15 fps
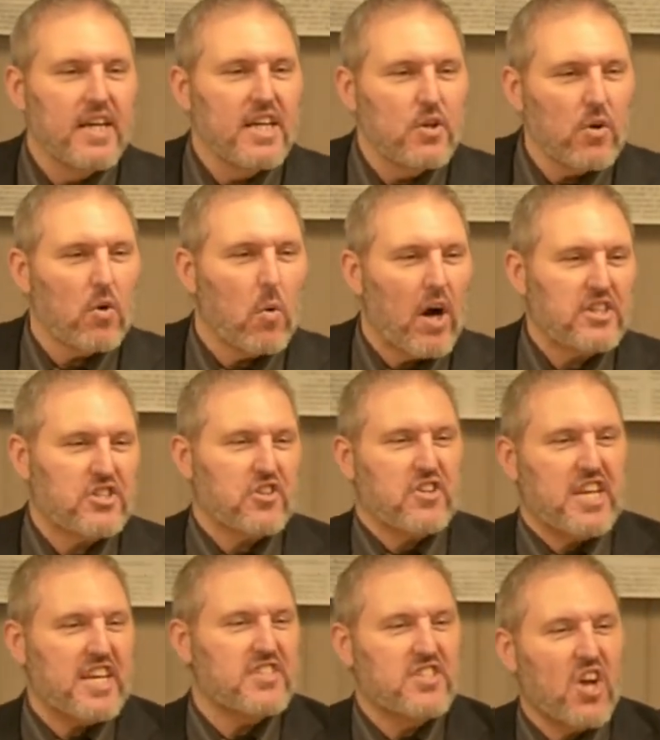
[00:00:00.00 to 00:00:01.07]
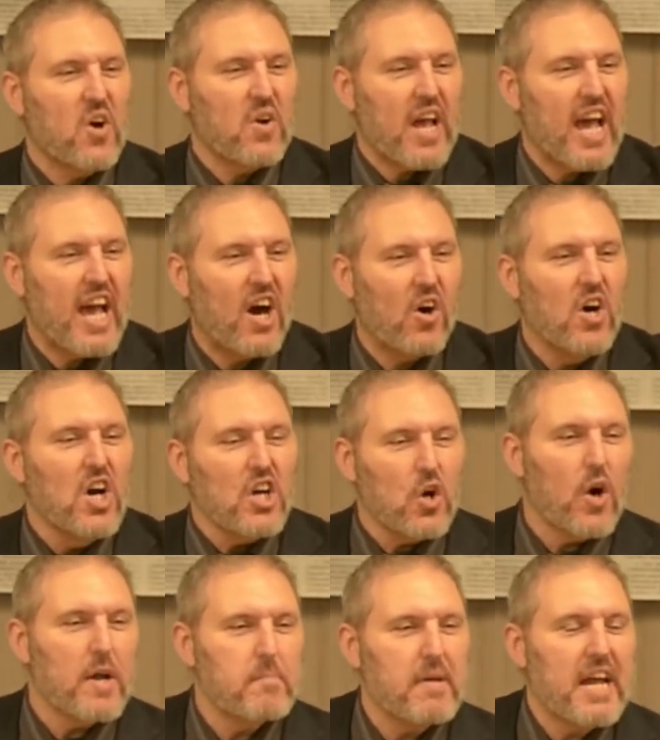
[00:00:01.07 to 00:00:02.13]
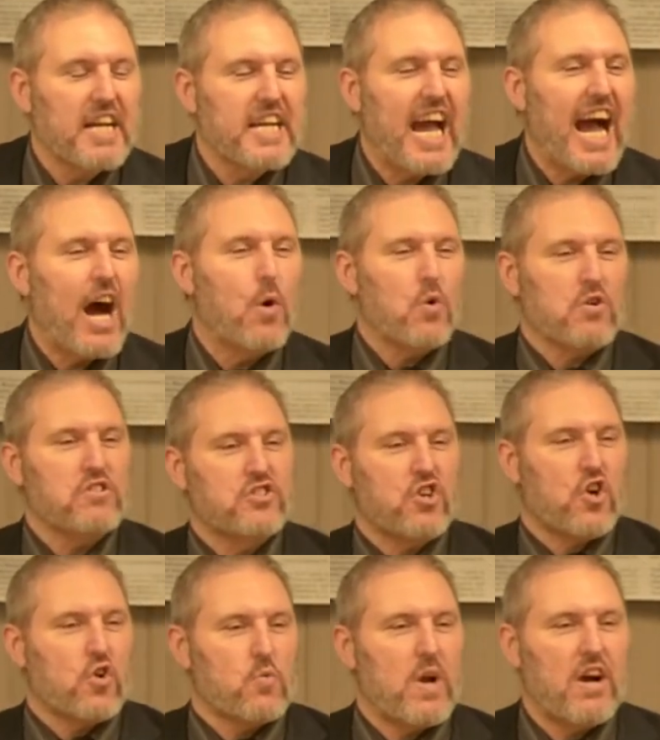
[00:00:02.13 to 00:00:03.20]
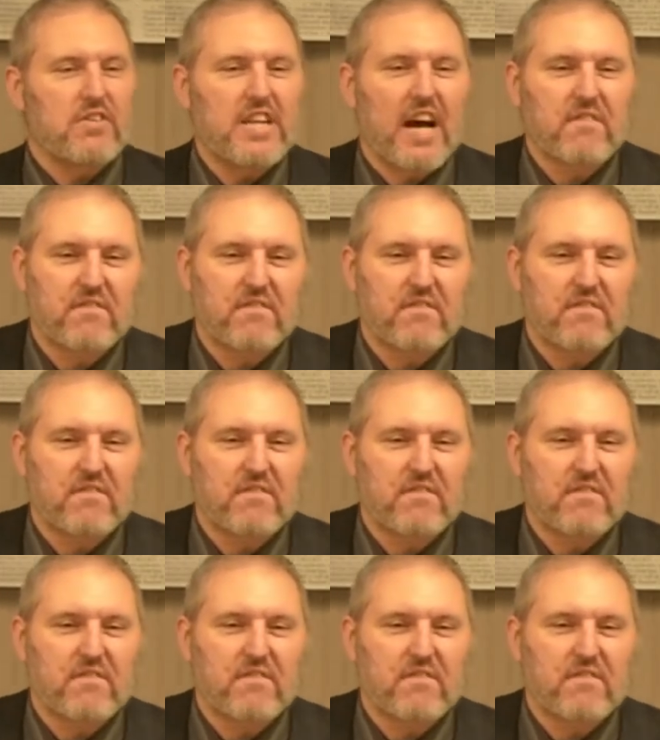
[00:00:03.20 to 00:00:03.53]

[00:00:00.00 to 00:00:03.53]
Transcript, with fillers: You want to watch your kids go to hell? Go and be a coward and turn around and not